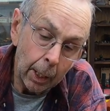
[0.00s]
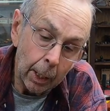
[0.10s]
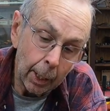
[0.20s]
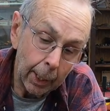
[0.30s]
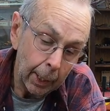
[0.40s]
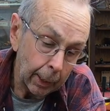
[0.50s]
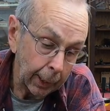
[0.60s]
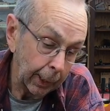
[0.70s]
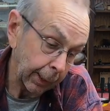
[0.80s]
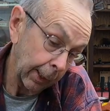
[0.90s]
And like I
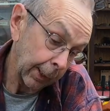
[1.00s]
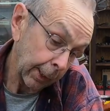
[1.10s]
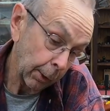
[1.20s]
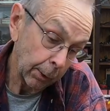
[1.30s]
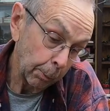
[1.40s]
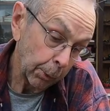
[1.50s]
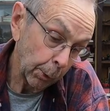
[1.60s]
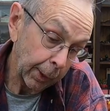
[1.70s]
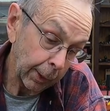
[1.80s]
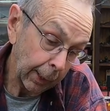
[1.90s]
said, this was
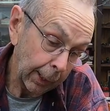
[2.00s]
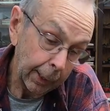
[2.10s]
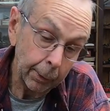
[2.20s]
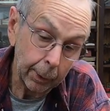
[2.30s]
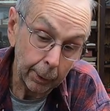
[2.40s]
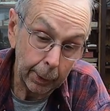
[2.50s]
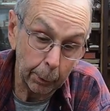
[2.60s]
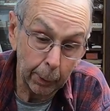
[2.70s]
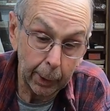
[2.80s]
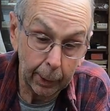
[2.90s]
between
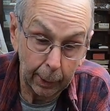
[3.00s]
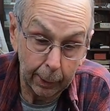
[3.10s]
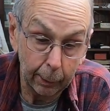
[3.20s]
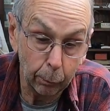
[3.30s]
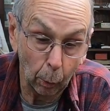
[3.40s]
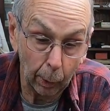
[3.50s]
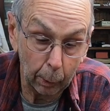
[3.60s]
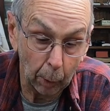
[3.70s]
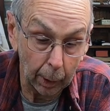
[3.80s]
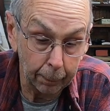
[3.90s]
1933 and
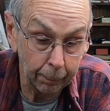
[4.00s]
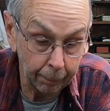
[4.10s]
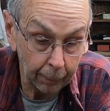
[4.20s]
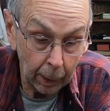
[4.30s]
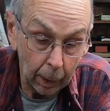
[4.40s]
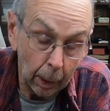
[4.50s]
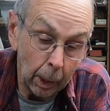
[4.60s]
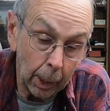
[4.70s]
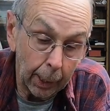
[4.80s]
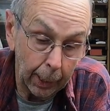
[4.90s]
1941,
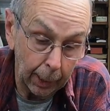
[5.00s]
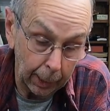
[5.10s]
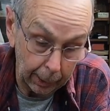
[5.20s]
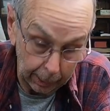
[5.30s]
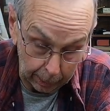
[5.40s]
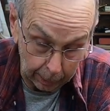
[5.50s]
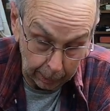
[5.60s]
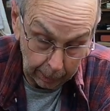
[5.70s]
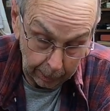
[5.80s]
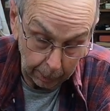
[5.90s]
and
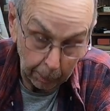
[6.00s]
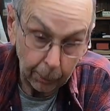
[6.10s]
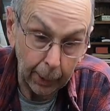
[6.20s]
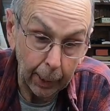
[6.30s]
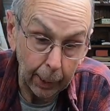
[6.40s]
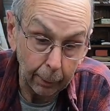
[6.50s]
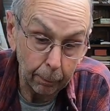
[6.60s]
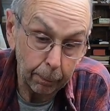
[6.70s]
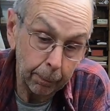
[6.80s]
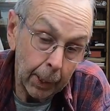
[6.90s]
number 5.
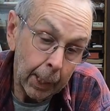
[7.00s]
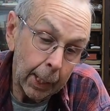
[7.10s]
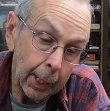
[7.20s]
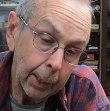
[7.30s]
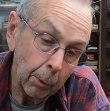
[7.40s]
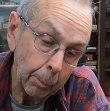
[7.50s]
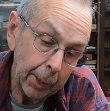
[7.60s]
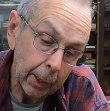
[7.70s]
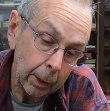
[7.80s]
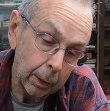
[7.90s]
And it would be
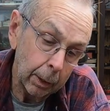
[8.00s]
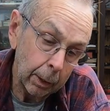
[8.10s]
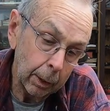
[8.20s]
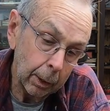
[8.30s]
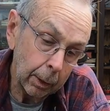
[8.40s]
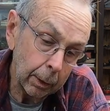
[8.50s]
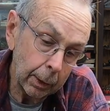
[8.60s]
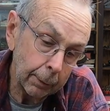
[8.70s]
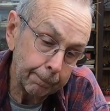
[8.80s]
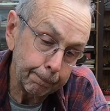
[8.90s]
a
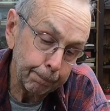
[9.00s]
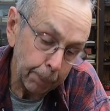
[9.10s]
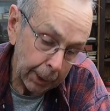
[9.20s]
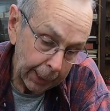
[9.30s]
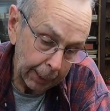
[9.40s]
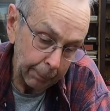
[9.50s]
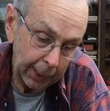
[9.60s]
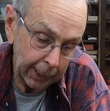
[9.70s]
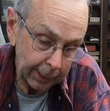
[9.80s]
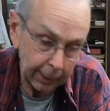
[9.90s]
good plane
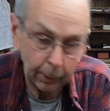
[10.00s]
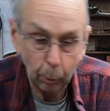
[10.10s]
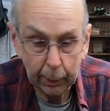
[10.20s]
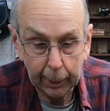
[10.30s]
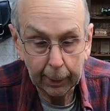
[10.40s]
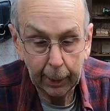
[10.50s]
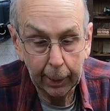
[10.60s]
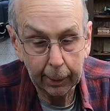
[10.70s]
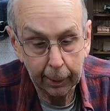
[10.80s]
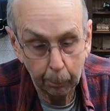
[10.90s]
because what they say
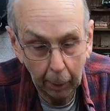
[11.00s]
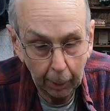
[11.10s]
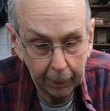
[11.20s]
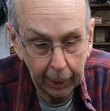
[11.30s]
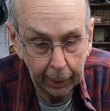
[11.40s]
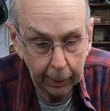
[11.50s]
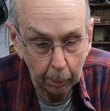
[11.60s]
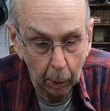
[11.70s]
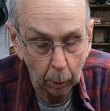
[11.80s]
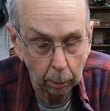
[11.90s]
is it probably has
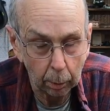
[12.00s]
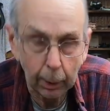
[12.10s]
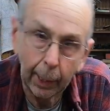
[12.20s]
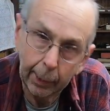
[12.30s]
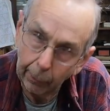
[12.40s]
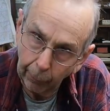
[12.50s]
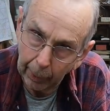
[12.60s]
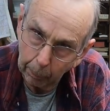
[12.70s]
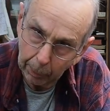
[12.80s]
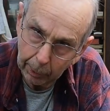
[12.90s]
about
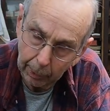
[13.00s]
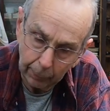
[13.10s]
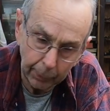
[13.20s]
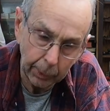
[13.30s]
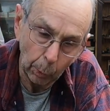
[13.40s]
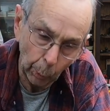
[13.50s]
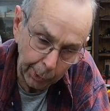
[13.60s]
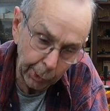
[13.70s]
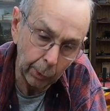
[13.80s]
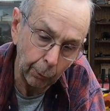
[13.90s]
95% of its
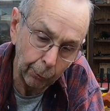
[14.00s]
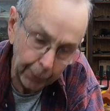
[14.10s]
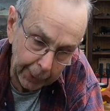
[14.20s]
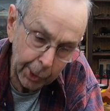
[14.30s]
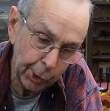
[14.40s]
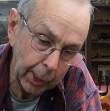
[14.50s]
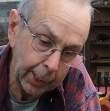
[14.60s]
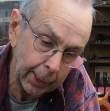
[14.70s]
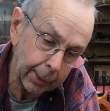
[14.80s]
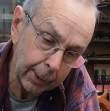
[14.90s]
original finish on
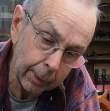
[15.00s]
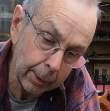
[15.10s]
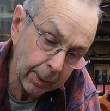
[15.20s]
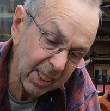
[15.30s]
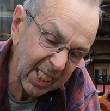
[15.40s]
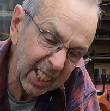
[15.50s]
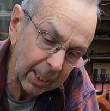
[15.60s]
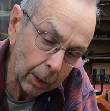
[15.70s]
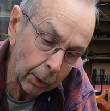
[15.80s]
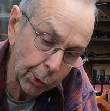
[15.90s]
it. You know, it's just got a
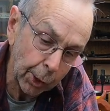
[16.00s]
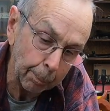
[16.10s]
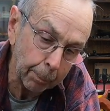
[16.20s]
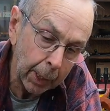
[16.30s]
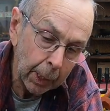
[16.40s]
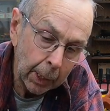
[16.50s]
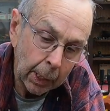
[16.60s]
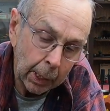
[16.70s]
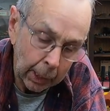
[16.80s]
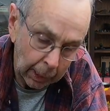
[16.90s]
little chip.
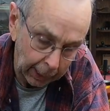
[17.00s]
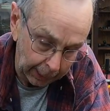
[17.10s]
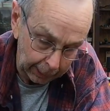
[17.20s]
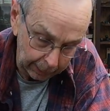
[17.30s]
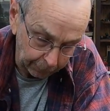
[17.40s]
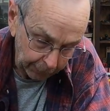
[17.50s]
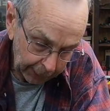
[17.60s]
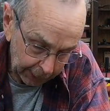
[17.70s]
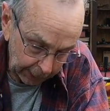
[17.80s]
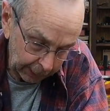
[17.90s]
And the finish
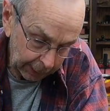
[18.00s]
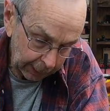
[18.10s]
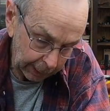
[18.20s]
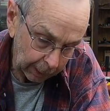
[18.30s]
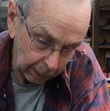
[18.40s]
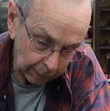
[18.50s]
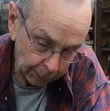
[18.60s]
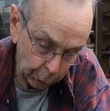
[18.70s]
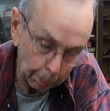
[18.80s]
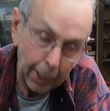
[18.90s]
on these they called
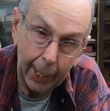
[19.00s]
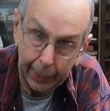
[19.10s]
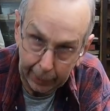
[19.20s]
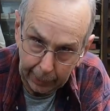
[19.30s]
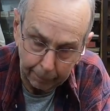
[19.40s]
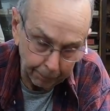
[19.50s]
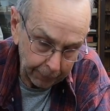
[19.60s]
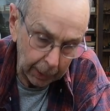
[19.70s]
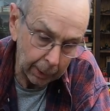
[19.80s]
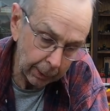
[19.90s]
Japanning,
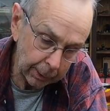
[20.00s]
and it